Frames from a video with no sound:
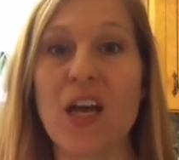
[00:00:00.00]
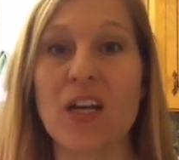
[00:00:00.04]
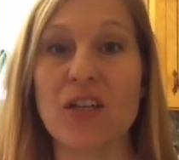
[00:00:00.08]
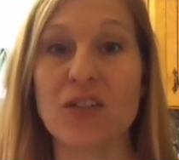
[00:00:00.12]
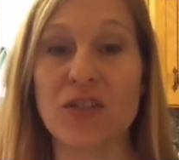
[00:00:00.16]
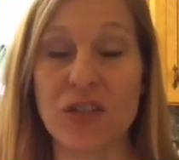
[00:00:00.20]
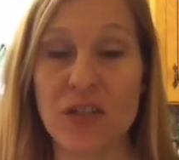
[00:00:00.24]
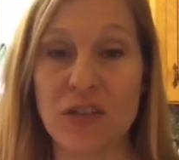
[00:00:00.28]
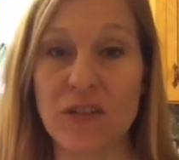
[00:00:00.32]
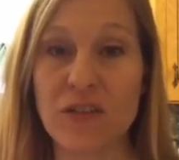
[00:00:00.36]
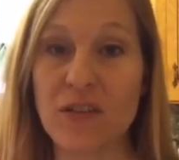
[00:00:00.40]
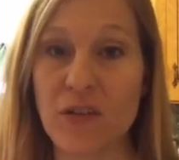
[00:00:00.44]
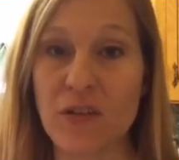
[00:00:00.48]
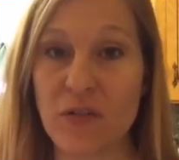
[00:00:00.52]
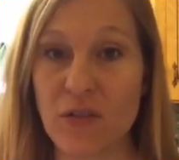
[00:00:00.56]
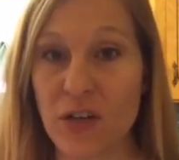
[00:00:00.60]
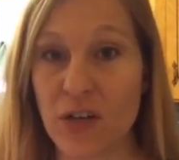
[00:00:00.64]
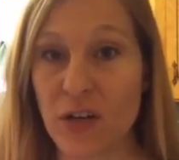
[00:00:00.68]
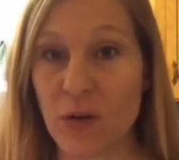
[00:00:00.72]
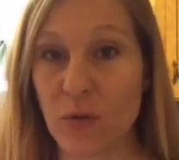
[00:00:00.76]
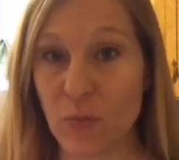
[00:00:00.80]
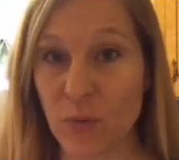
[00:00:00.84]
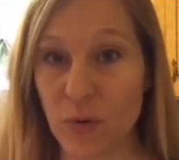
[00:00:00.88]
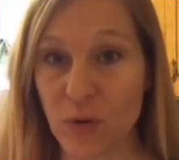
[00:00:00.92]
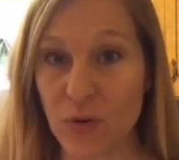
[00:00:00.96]
just so that
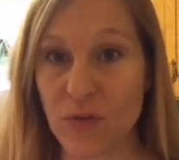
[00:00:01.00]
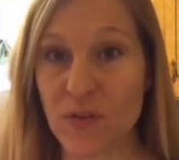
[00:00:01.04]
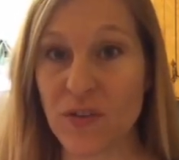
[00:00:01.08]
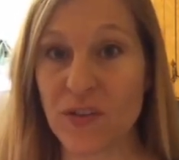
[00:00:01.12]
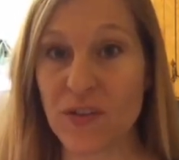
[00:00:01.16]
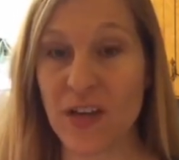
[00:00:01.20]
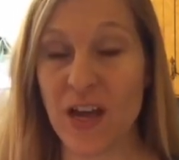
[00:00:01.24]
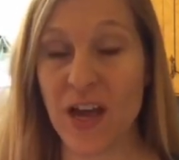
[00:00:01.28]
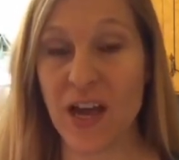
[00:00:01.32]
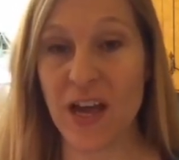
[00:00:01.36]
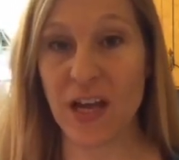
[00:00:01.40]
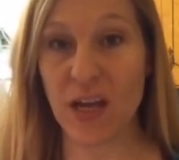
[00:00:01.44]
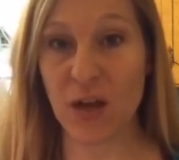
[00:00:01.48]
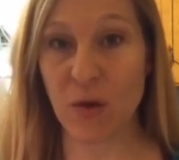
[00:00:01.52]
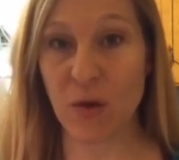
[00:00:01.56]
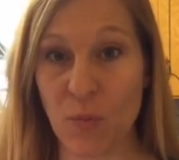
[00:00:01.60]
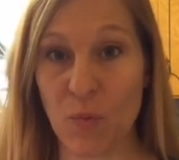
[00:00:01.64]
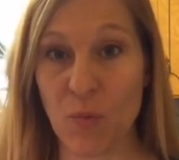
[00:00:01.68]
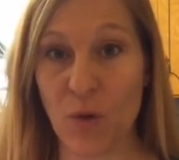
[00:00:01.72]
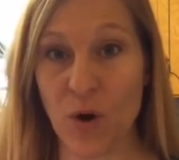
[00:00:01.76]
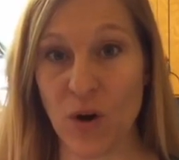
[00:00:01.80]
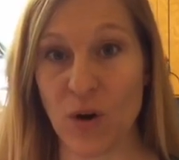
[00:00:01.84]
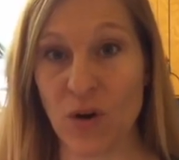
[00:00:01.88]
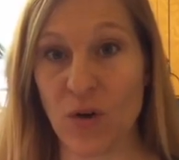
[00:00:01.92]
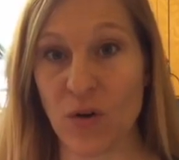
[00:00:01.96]
it will stay
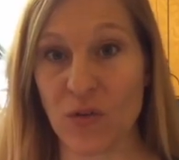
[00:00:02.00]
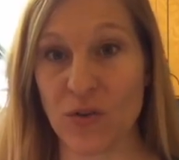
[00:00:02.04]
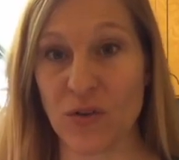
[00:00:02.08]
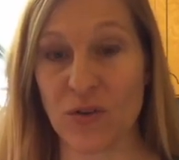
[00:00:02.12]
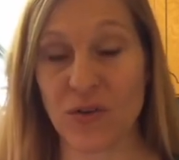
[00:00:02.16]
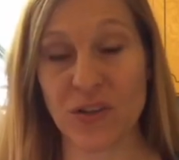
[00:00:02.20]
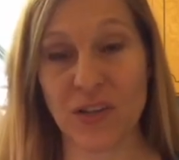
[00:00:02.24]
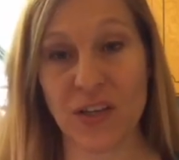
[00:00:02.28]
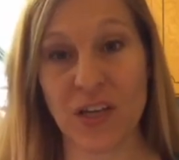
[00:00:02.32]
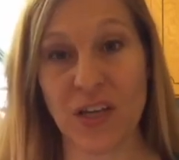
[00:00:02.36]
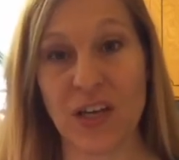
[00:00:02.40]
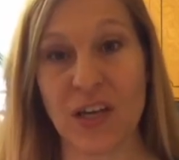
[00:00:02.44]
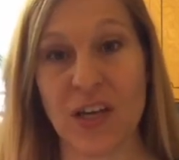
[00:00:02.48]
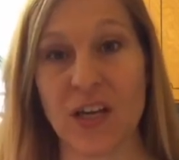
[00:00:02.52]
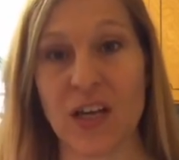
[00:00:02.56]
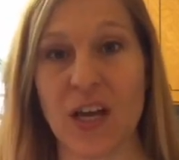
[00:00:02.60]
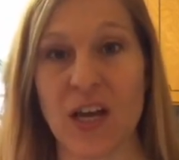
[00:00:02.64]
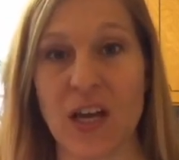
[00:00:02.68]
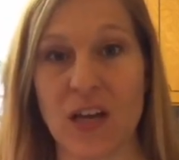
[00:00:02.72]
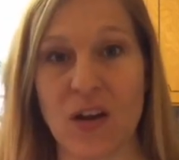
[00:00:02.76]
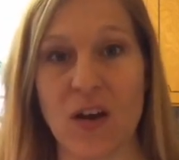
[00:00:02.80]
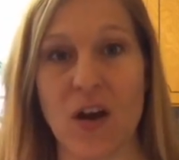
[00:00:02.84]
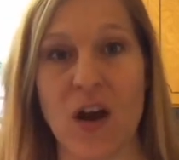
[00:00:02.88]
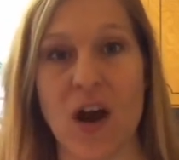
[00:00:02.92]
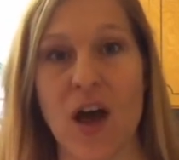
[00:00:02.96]
work on their skin
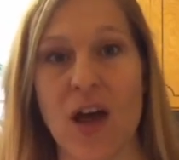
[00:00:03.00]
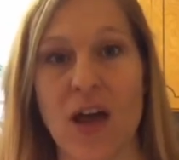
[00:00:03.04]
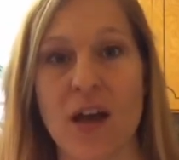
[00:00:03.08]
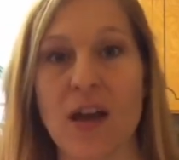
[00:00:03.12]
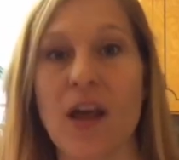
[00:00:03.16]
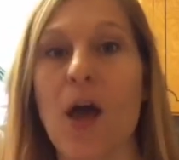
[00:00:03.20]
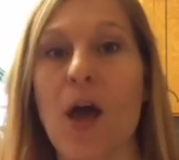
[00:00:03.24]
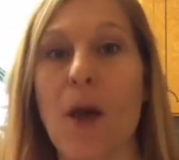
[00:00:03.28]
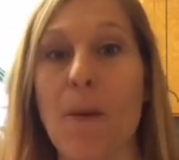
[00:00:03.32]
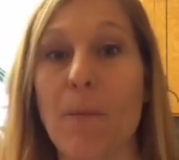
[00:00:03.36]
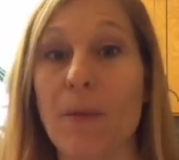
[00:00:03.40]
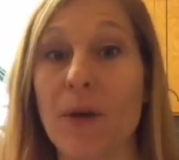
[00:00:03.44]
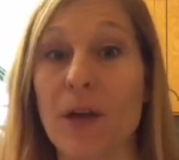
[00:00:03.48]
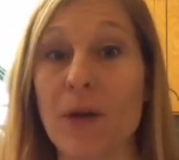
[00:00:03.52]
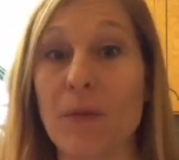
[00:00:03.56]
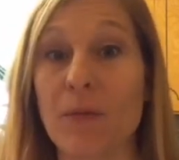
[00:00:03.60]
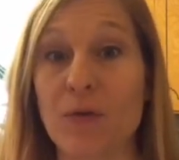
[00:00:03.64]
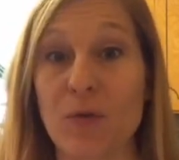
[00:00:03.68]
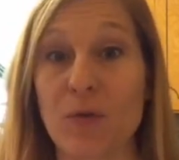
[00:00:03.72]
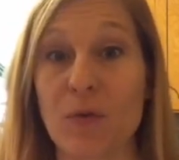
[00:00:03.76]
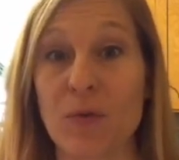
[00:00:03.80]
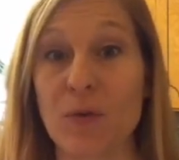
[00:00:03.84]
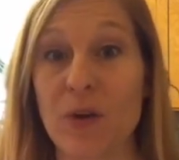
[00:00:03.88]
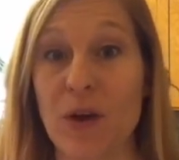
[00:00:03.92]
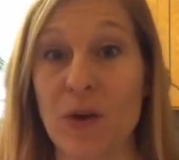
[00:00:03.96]
and not be
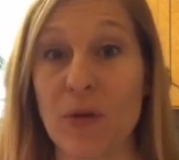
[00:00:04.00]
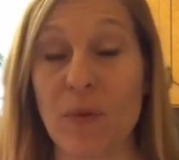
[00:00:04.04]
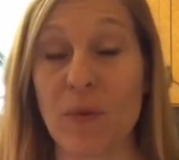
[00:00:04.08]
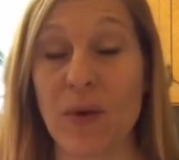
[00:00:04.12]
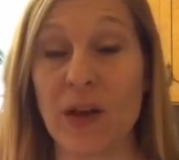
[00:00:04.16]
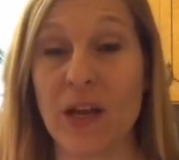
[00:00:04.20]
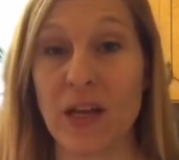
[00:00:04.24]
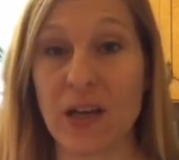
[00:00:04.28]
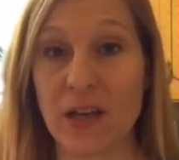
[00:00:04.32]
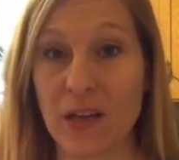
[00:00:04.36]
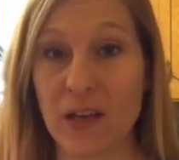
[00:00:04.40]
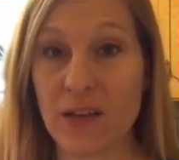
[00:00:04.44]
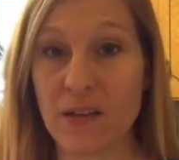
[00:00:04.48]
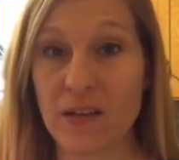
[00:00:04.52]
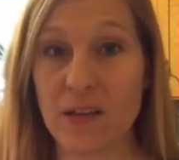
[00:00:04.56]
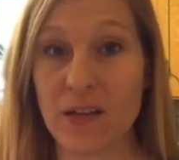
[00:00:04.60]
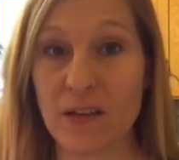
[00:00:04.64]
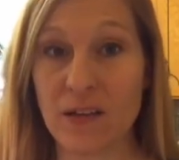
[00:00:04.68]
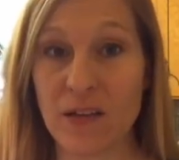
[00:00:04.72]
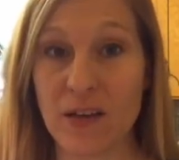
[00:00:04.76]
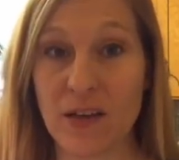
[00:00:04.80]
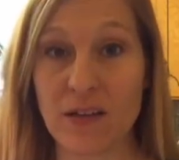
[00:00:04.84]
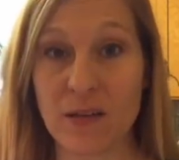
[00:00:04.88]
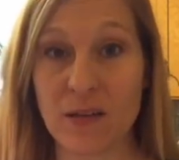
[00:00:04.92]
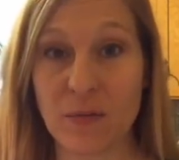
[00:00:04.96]
absorbed all the way in, because
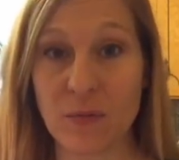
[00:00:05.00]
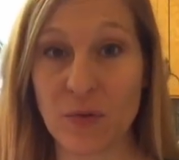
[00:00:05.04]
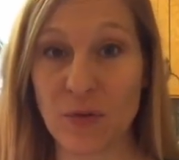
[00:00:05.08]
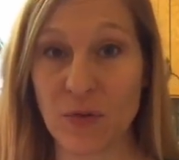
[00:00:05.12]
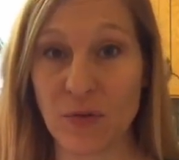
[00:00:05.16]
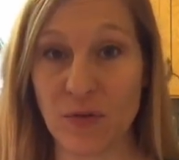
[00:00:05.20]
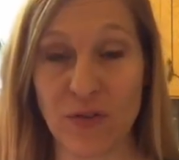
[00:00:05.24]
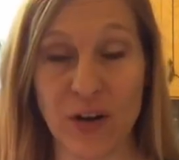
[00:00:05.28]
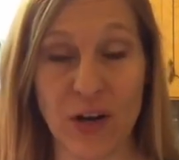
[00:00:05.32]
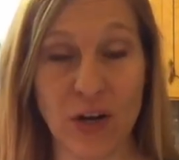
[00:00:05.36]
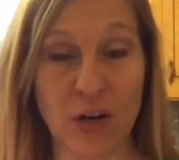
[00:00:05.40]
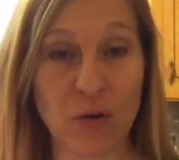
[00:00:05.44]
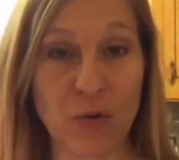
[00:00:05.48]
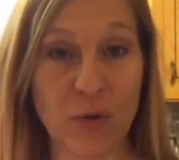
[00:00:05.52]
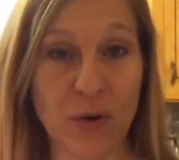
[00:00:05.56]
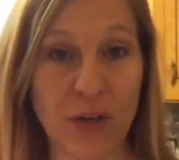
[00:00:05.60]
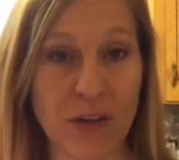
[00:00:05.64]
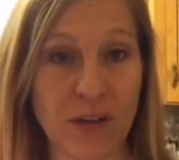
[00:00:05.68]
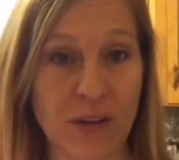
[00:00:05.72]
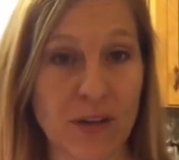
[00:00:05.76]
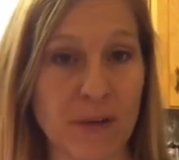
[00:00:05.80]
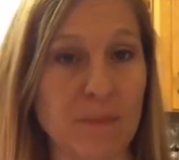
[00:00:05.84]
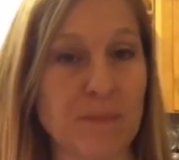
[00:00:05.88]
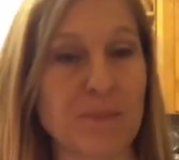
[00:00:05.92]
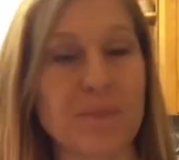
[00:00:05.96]
it does absorb very
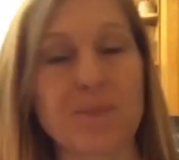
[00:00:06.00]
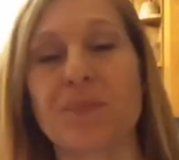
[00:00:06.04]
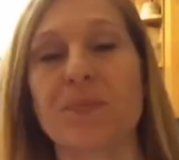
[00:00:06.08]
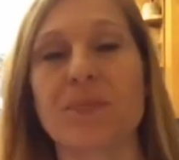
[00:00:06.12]
quickly.